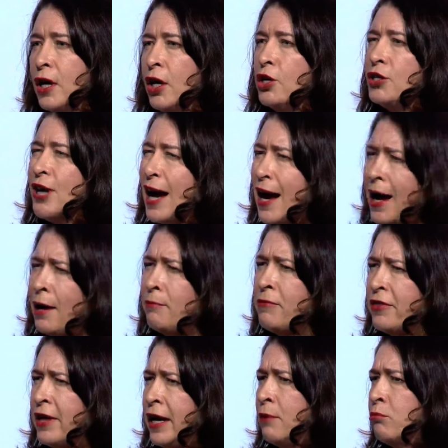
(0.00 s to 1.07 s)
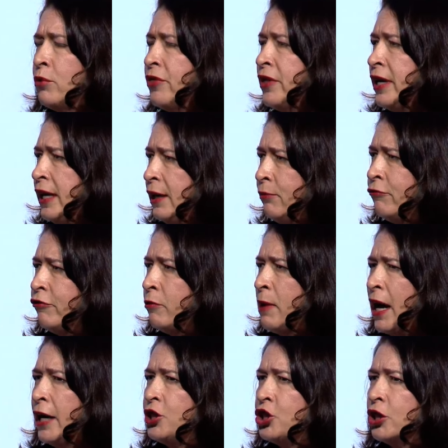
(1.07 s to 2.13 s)
to arm them with the
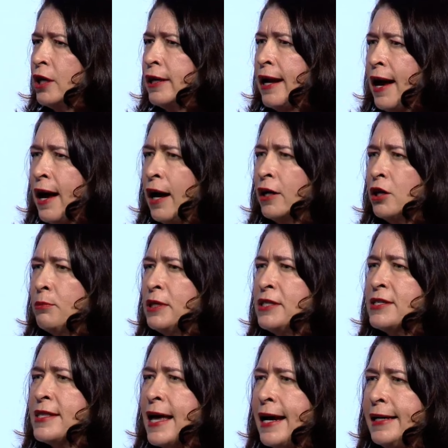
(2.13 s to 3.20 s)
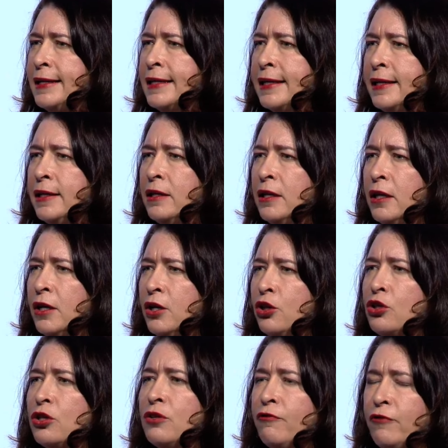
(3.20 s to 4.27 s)
information and arguments they need
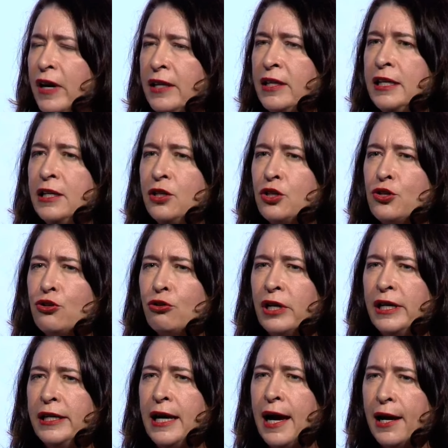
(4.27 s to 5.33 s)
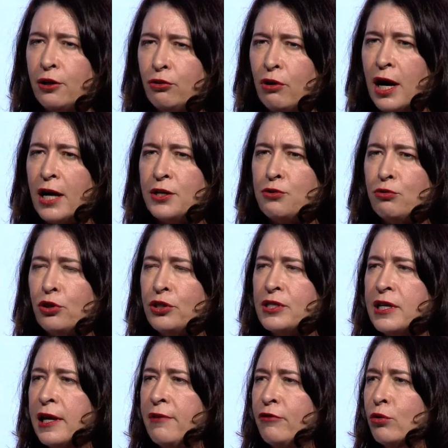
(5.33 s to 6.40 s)
to defend the industry at a grassroots
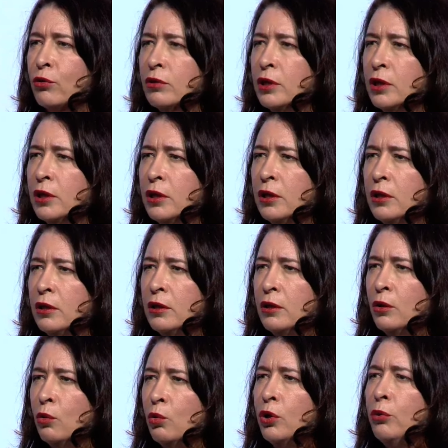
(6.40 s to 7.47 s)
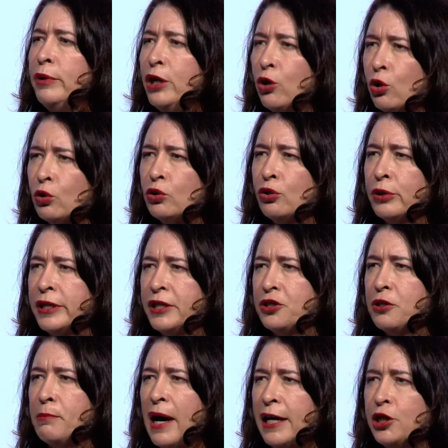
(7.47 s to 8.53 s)
level? What are we all doing
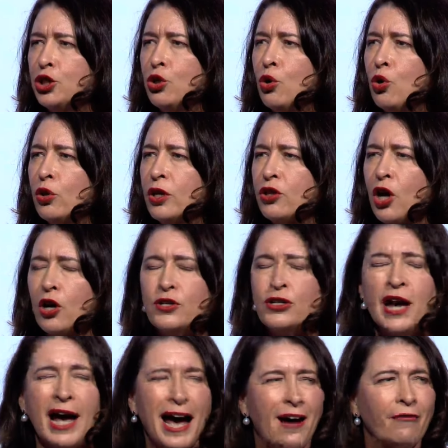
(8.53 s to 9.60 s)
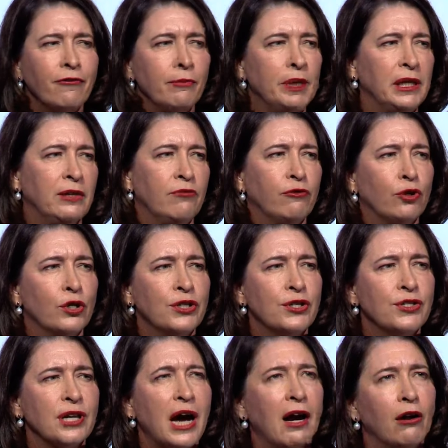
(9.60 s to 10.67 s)
to make sure that those half a million voices
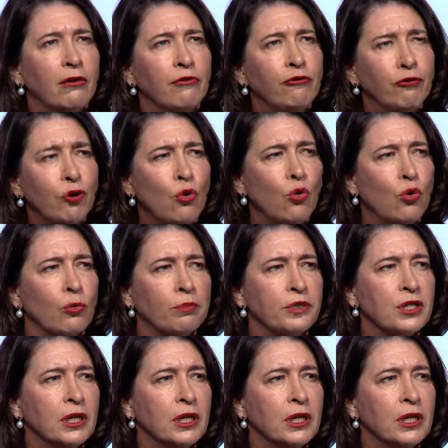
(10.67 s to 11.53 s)
are informed